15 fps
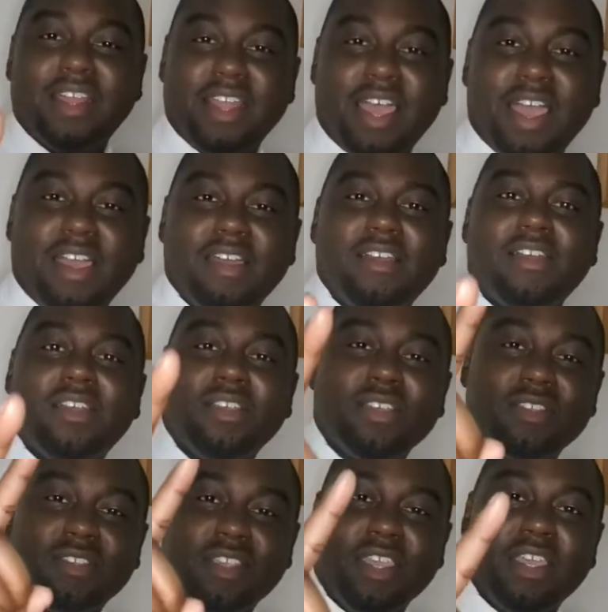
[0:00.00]
that. You
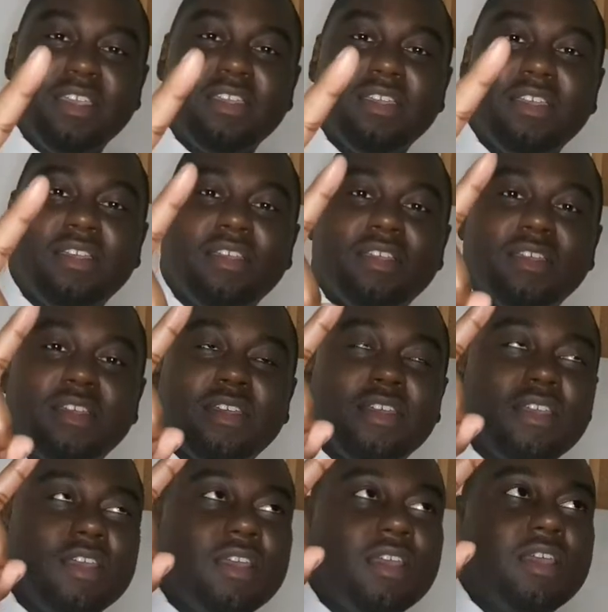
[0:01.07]
see,
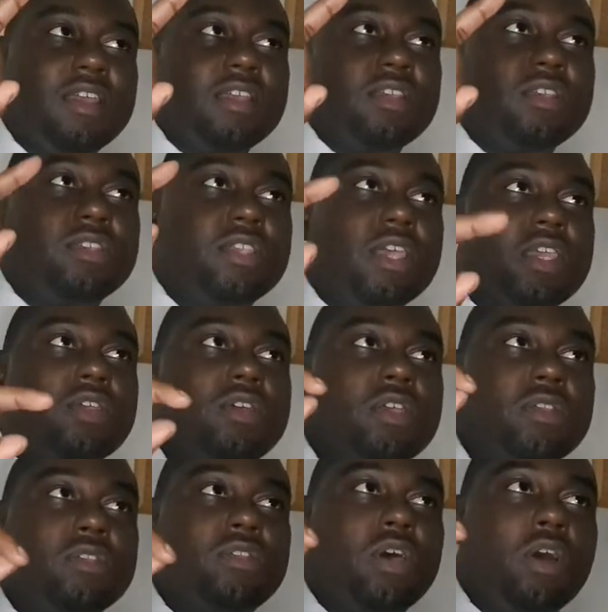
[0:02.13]
you
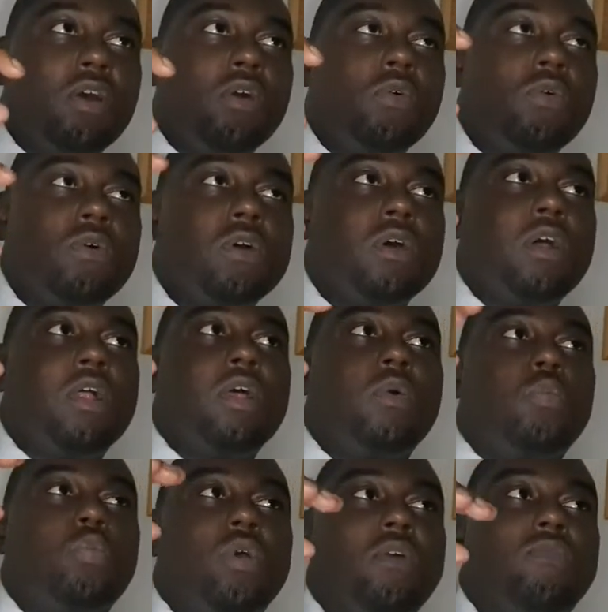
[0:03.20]
can tell
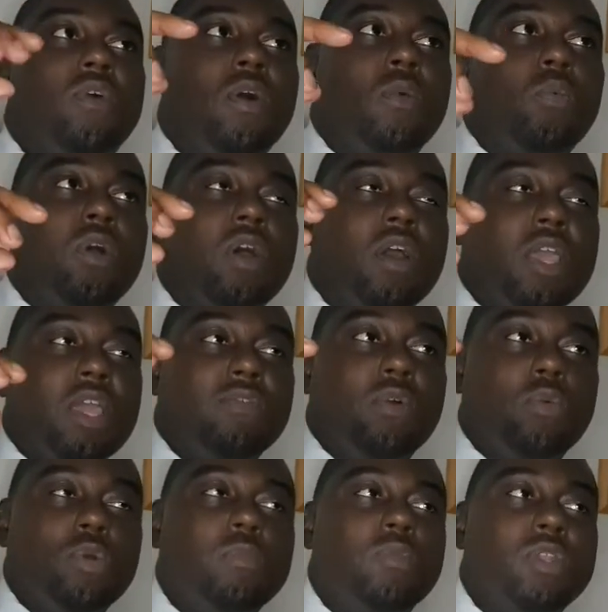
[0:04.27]
if a
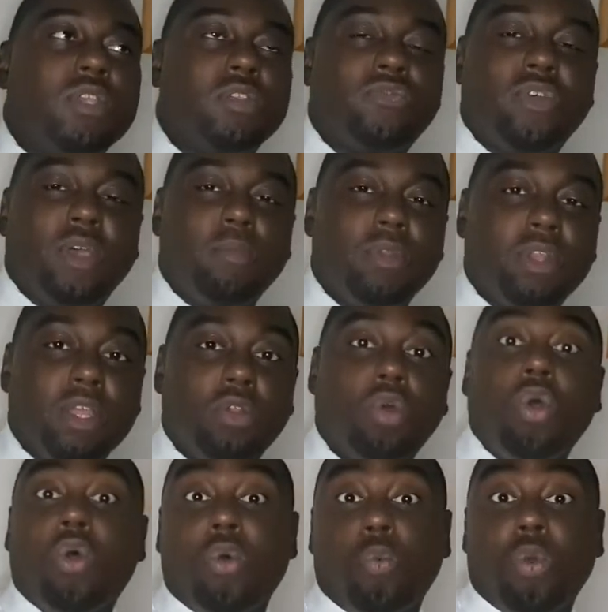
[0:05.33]
woman is feminine
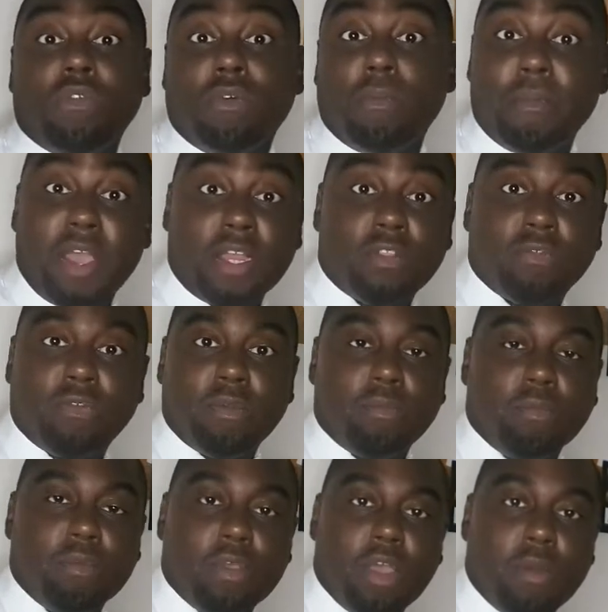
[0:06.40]
or whether a man is
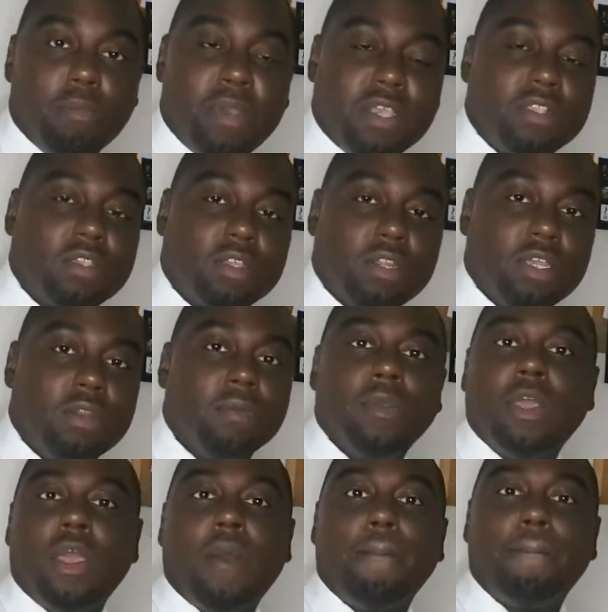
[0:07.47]
masculine
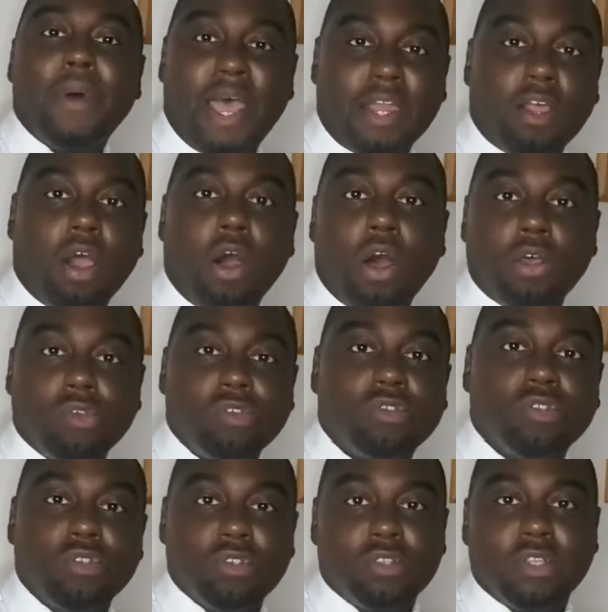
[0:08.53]
by the
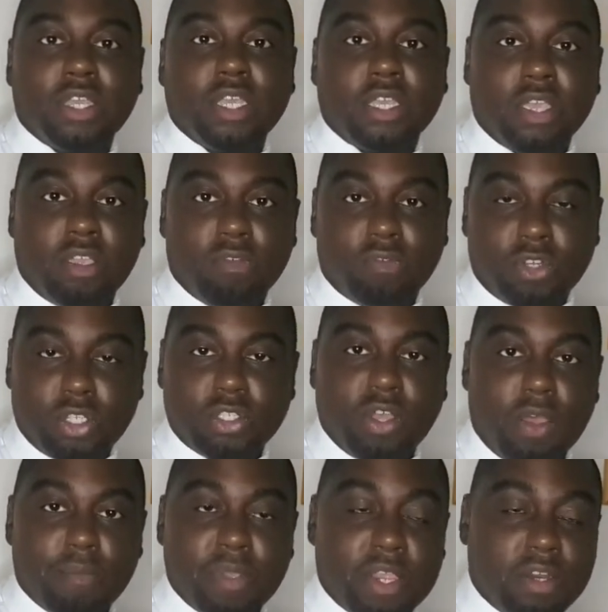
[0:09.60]
answers they give. Do you see what
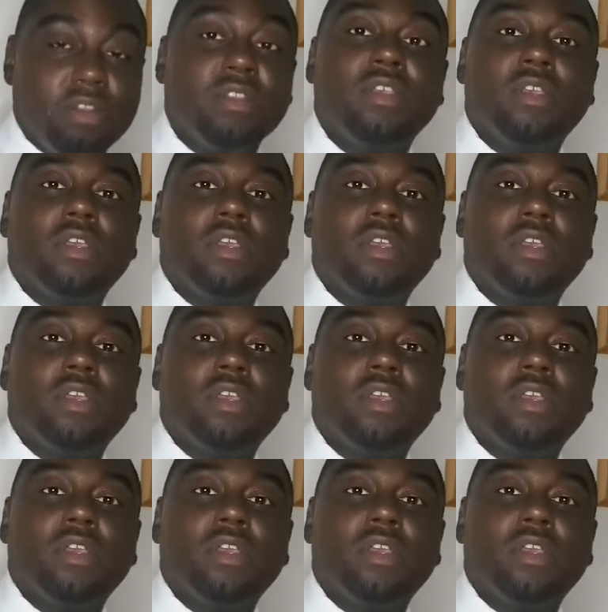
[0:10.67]
I mean?